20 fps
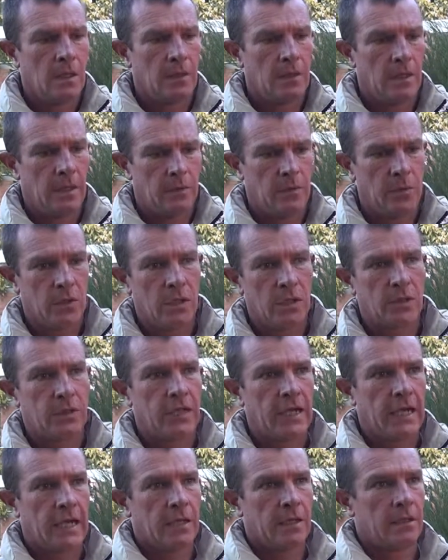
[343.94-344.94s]
They put a
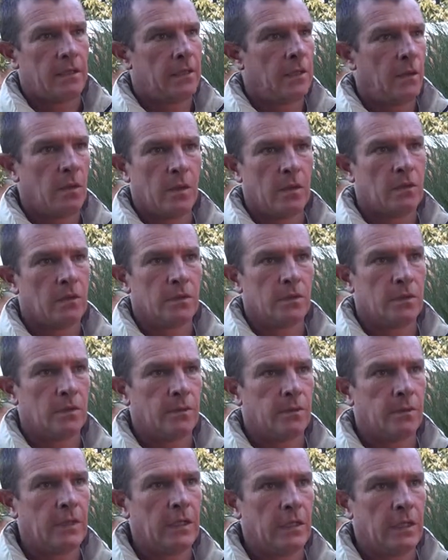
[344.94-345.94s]
jack. You won't
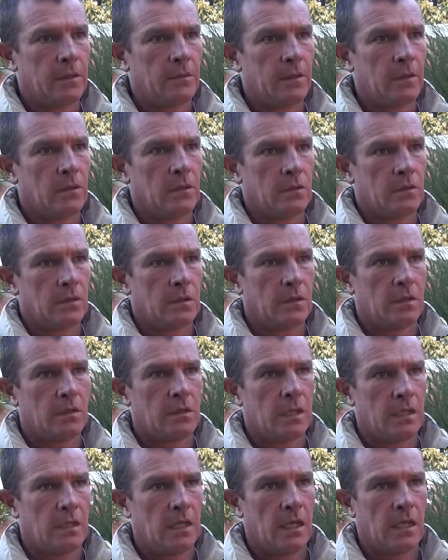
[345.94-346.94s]
feel it because it's
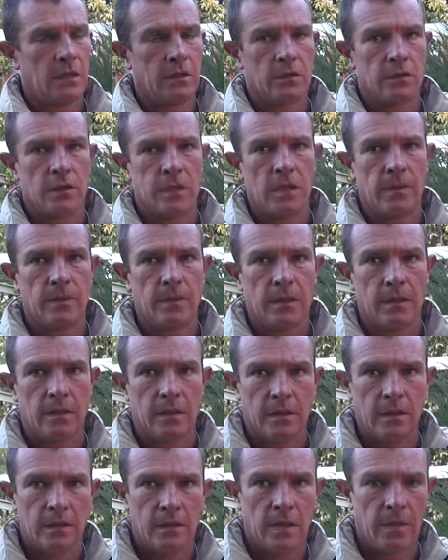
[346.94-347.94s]
at night. You're sleeping.
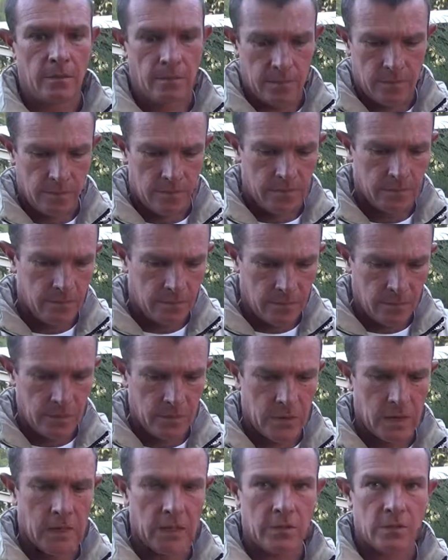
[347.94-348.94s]
They
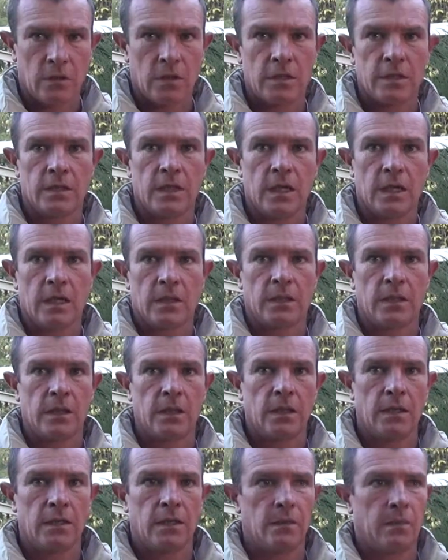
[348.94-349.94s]
put a hydraulic jack
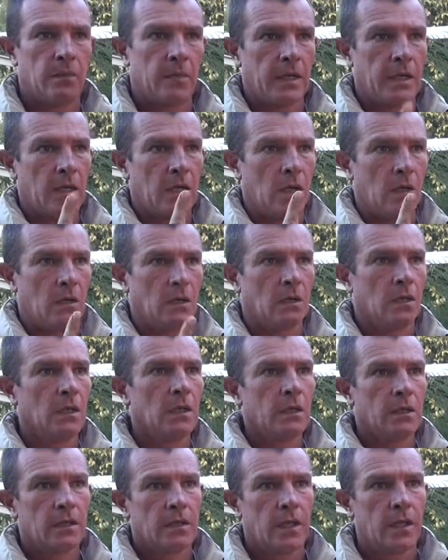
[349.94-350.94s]
underneath, make a hole.
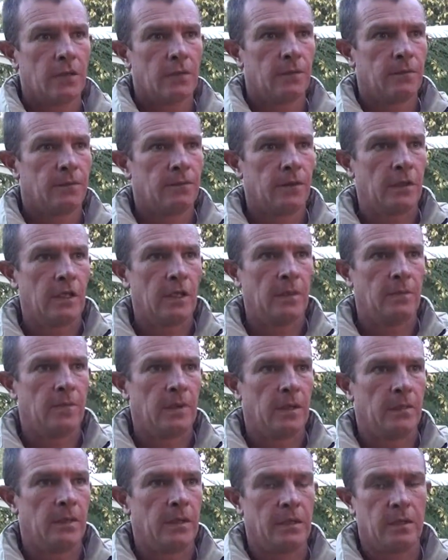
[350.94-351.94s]
They fill up
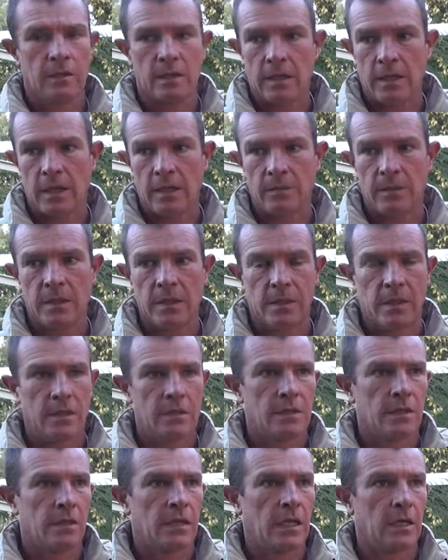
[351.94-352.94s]
maybe, and I mean
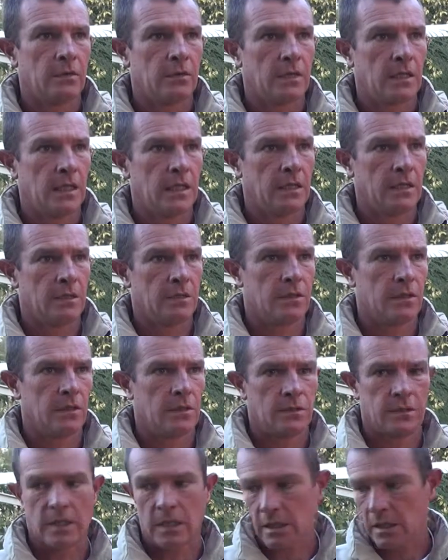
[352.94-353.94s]
there's 1,000 liters in your
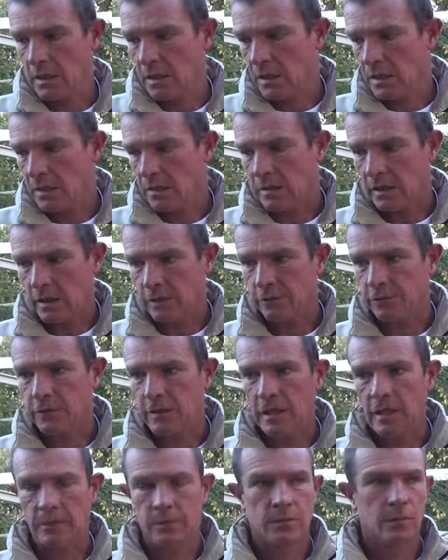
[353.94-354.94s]
truck. They'll
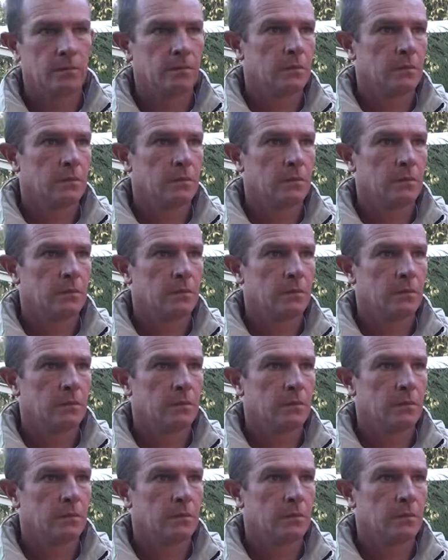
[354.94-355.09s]
fill up